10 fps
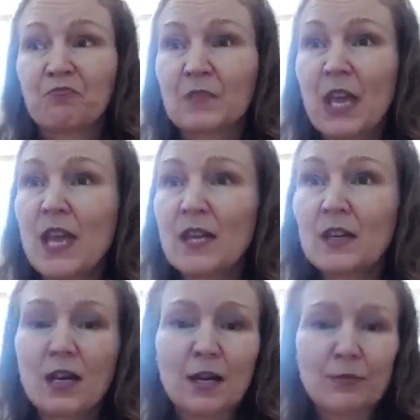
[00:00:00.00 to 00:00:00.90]
take
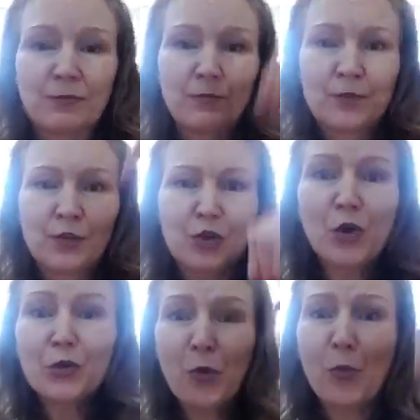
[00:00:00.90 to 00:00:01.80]
a
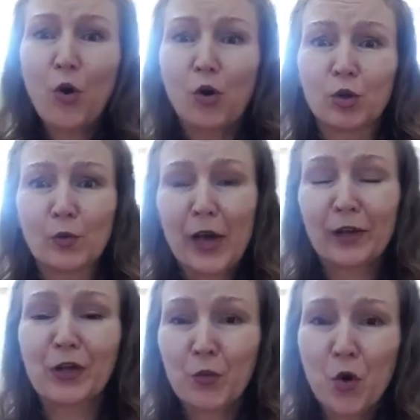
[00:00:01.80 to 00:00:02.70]
yo-yo ball
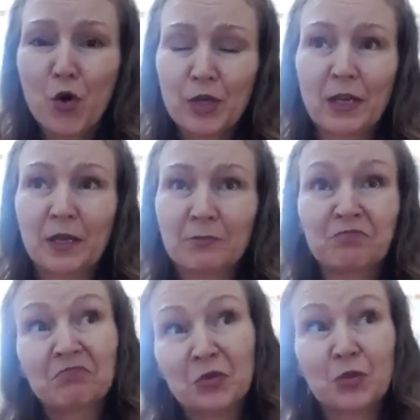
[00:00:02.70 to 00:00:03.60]
while you're walking.
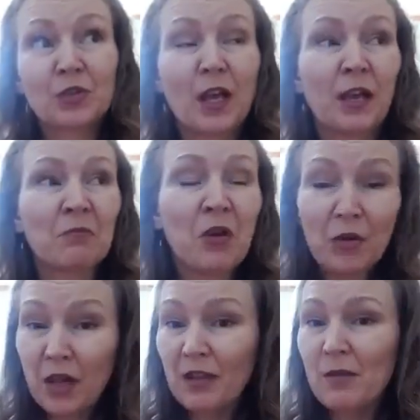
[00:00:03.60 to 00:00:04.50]
You say,
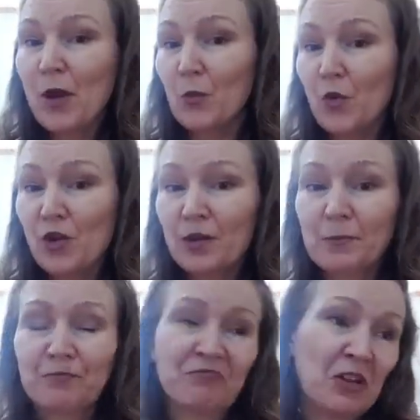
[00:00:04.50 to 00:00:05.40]
okay, that might work.
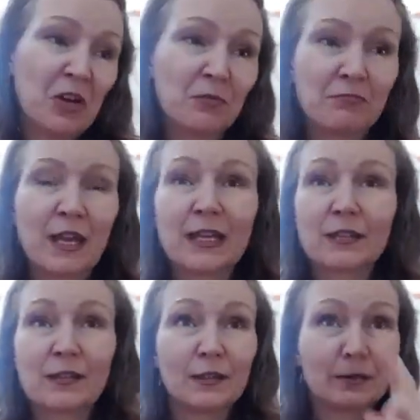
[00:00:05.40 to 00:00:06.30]
No, I can
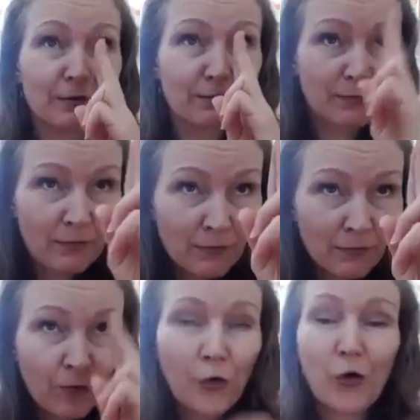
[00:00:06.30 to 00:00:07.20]
still
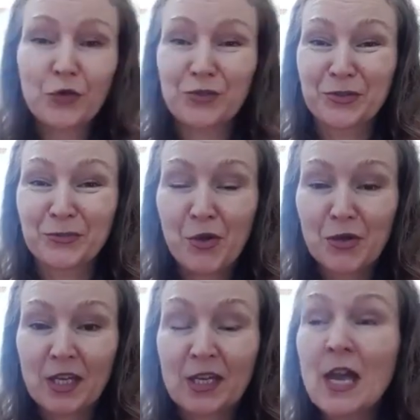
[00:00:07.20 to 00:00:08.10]
focus on
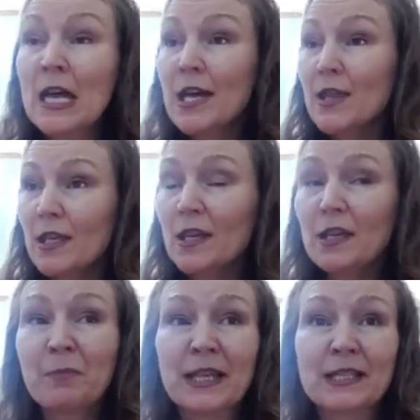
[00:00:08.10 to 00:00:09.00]
walking. The
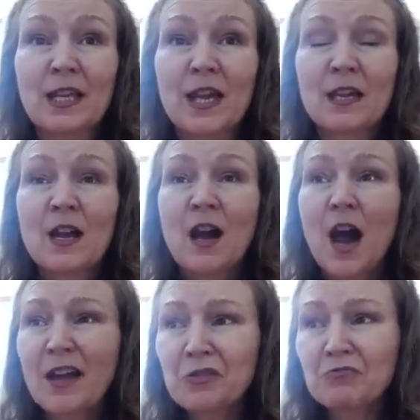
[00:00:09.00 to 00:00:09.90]
kid might say,
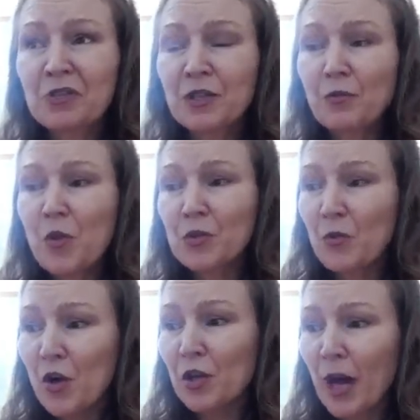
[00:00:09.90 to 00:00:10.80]
I don't really want to
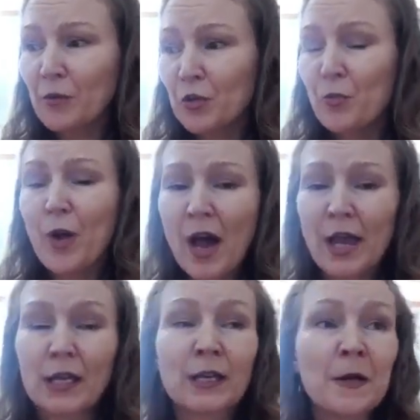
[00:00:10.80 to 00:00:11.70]
walk, I want to
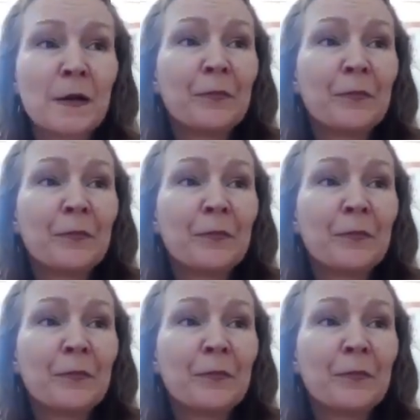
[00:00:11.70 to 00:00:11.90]
bike.